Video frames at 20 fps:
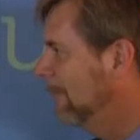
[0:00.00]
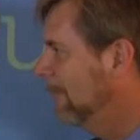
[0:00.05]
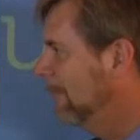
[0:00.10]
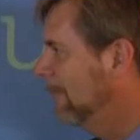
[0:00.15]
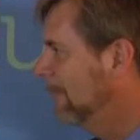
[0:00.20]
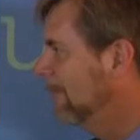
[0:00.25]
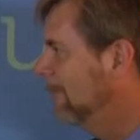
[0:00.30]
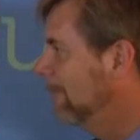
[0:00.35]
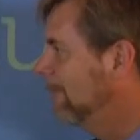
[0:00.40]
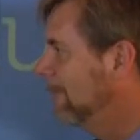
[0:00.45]

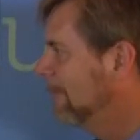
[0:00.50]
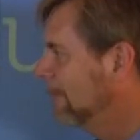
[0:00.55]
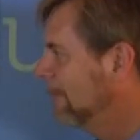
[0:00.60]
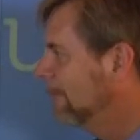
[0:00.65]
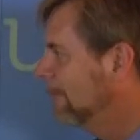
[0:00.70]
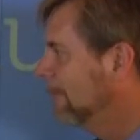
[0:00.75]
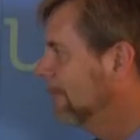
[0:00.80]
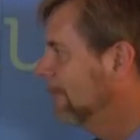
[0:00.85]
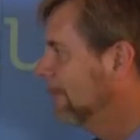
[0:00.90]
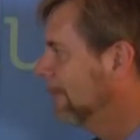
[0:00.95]

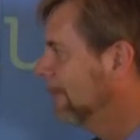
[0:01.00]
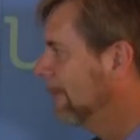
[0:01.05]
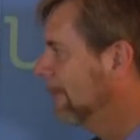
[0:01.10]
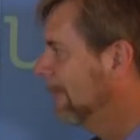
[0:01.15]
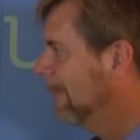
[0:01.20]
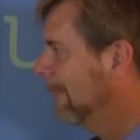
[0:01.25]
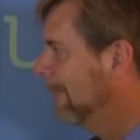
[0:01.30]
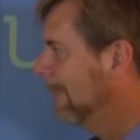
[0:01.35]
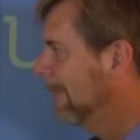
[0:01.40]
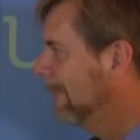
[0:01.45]

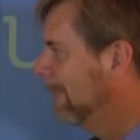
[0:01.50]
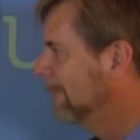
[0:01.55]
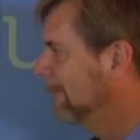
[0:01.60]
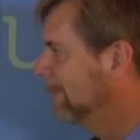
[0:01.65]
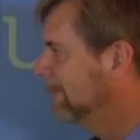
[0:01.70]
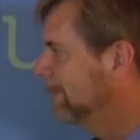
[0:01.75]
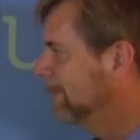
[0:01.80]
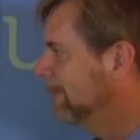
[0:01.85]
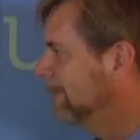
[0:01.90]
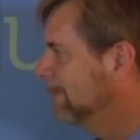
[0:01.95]

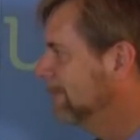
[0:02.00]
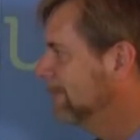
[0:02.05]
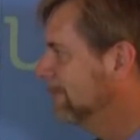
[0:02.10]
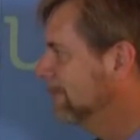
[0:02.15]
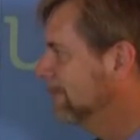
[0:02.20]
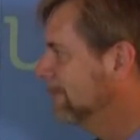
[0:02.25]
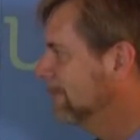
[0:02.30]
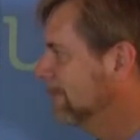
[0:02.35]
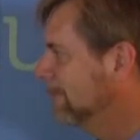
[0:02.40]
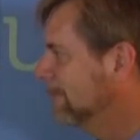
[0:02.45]

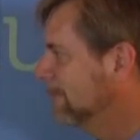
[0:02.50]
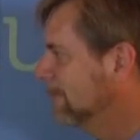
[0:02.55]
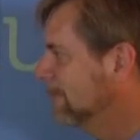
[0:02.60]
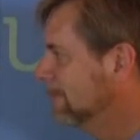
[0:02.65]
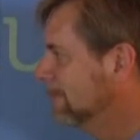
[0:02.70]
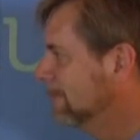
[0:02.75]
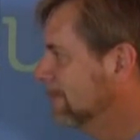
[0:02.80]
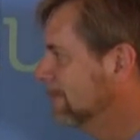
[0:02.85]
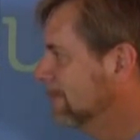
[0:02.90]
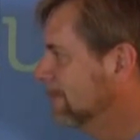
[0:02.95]

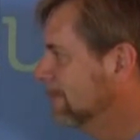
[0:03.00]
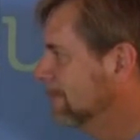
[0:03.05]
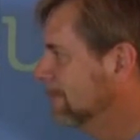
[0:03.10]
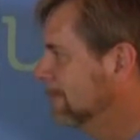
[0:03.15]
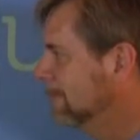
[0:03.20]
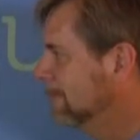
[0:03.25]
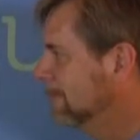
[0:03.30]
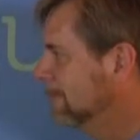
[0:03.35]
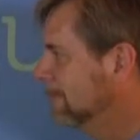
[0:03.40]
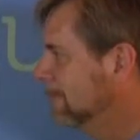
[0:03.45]

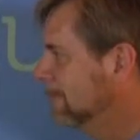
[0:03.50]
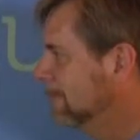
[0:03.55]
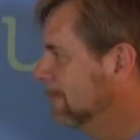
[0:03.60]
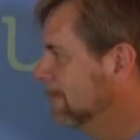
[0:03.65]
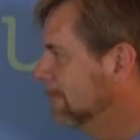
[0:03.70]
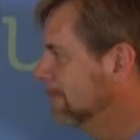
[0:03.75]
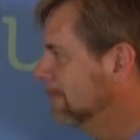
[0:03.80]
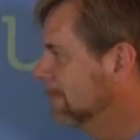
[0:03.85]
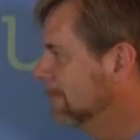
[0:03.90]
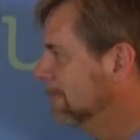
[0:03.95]

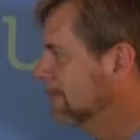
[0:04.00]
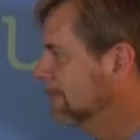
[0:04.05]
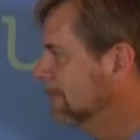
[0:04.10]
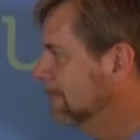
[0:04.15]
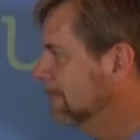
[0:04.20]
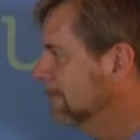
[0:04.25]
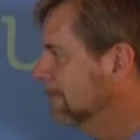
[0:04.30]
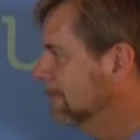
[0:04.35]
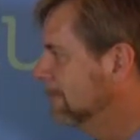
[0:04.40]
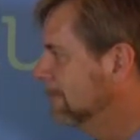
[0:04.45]

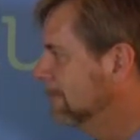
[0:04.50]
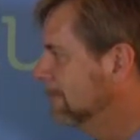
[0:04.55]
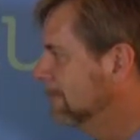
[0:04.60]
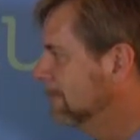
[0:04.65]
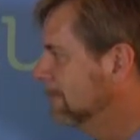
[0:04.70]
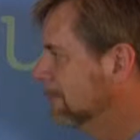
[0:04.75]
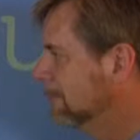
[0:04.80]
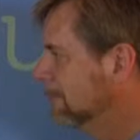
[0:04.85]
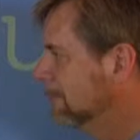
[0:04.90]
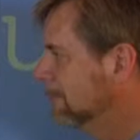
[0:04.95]

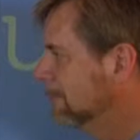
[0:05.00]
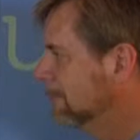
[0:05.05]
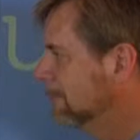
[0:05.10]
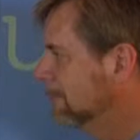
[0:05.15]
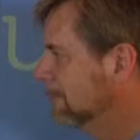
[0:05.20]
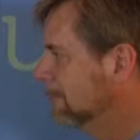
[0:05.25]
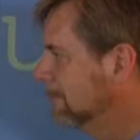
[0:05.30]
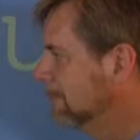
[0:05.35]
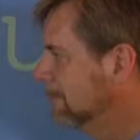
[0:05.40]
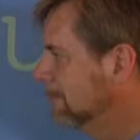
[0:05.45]

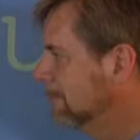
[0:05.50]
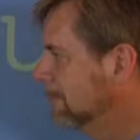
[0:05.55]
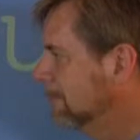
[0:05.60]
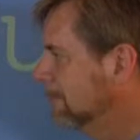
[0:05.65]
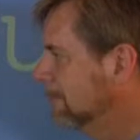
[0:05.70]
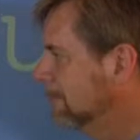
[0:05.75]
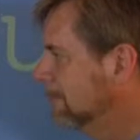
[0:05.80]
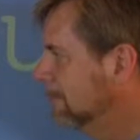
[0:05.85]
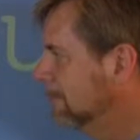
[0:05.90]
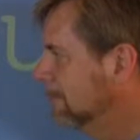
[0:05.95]

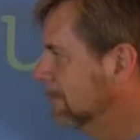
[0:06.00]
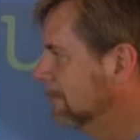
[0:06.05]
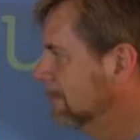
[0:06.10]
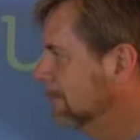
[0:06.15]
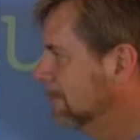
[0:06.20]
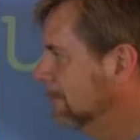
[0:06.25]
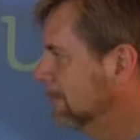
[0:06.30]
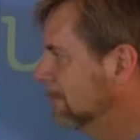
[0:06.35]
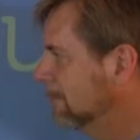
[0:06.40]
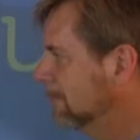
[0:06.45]

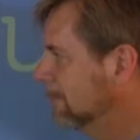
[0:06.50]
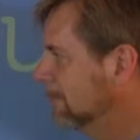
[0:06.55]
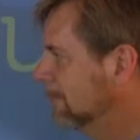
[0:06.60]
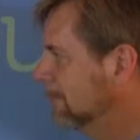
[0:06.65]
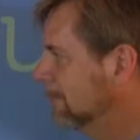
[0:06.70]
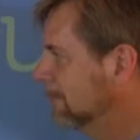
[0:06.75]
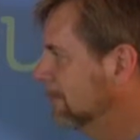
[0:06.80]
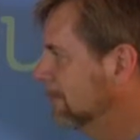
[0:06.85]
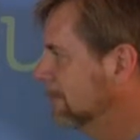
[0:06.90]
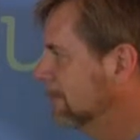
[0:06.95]

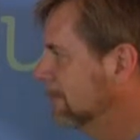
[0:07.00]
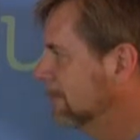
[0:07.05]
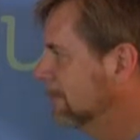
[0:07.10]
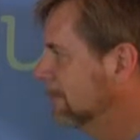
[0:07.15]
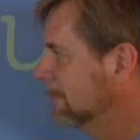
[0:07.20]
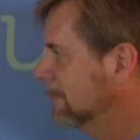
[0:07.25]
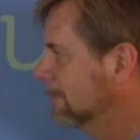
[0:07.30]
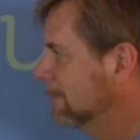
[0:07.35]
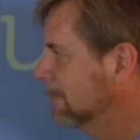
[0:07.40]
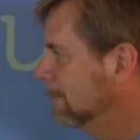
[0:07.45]

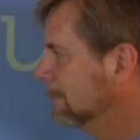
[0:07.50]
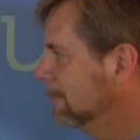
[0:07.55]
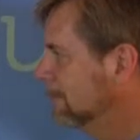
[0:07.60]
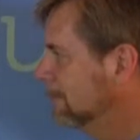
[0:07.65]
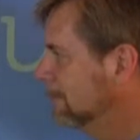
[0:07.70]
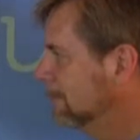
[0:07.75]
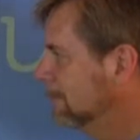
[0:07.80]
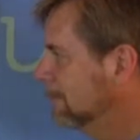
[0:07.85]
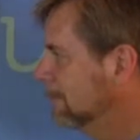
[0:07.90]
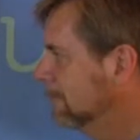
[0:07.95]
This person isn't speaking.